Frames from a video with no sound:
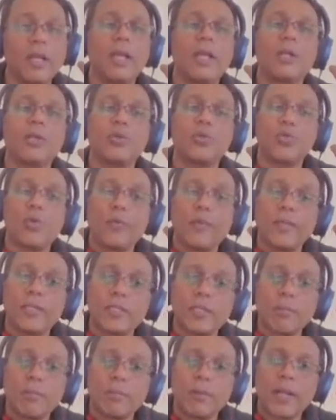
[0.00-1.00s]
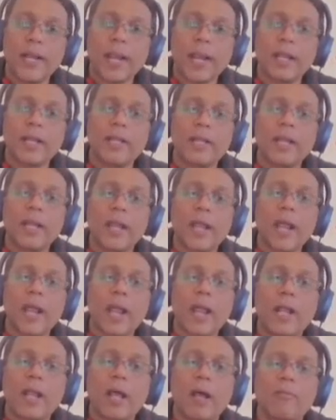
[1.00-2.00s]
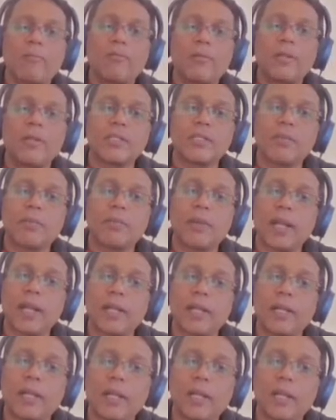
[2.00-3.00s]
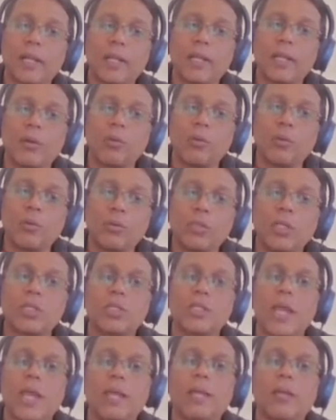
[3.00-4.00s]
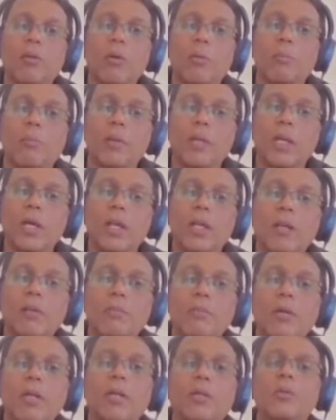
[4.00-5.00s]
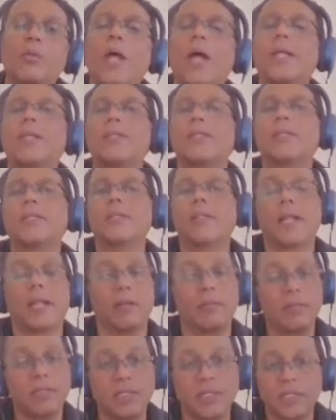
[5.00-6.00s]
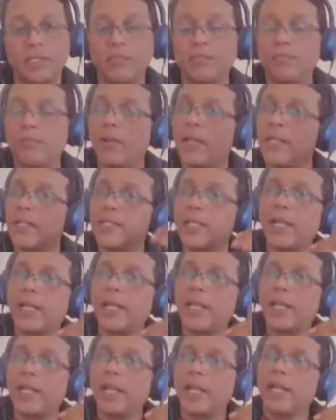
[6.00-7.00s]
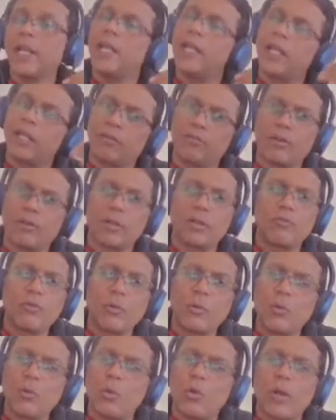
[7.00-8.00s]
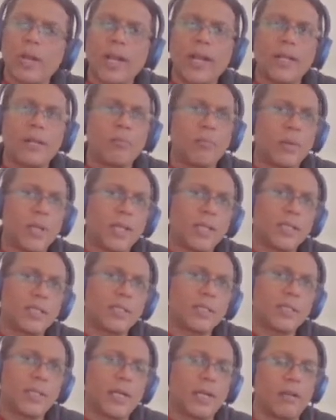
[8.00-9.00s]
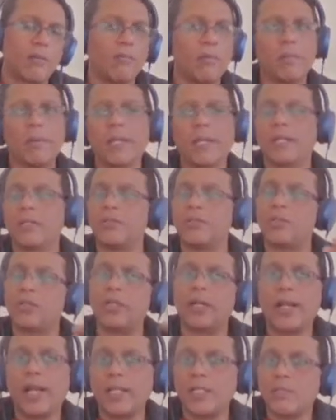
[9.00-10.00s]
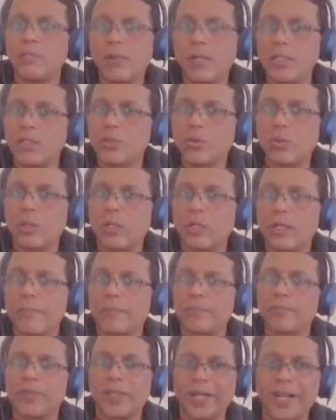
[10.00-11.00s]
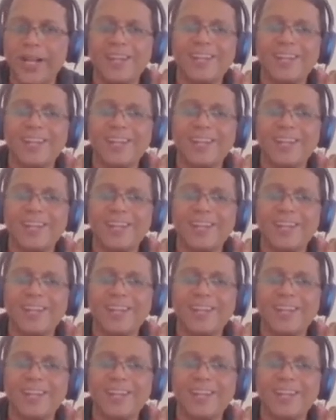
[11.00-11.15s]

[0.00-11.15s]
so we subtract, and after subtracting, give the sign of bigger number to the answer. That means it's plus 8a. Even if you don't write plus, it will be considered as plus only, right?